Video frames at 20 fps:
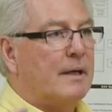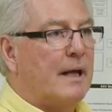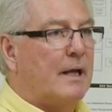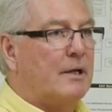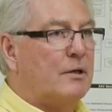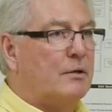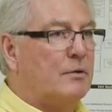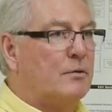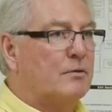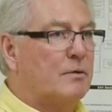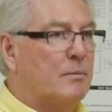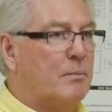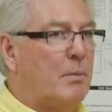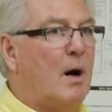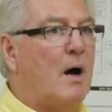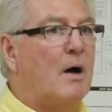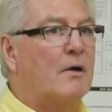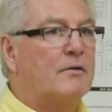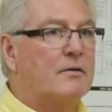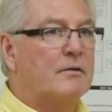and use a
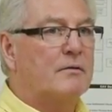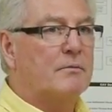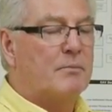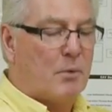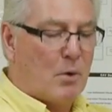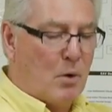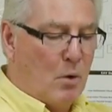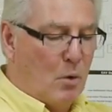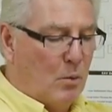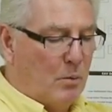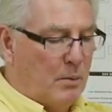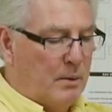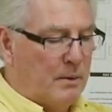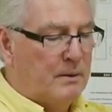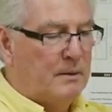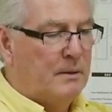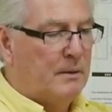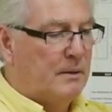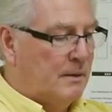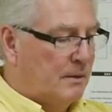positive probe
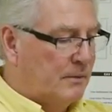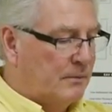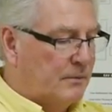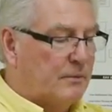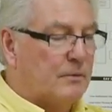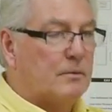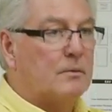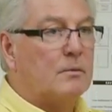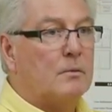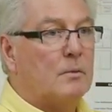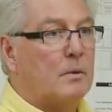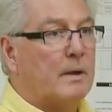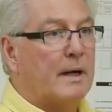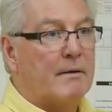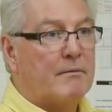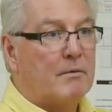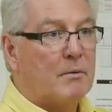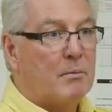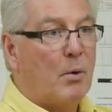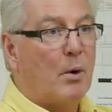to
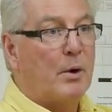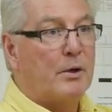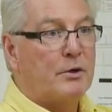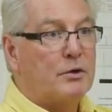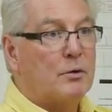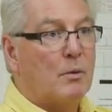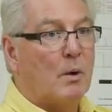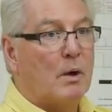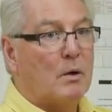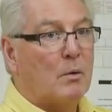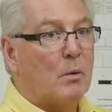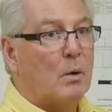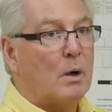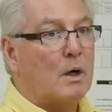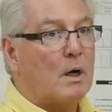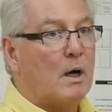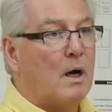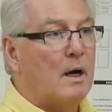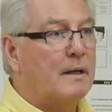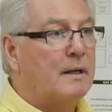whatever point you want to
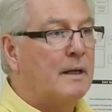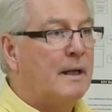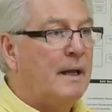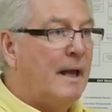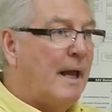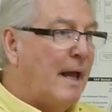work on,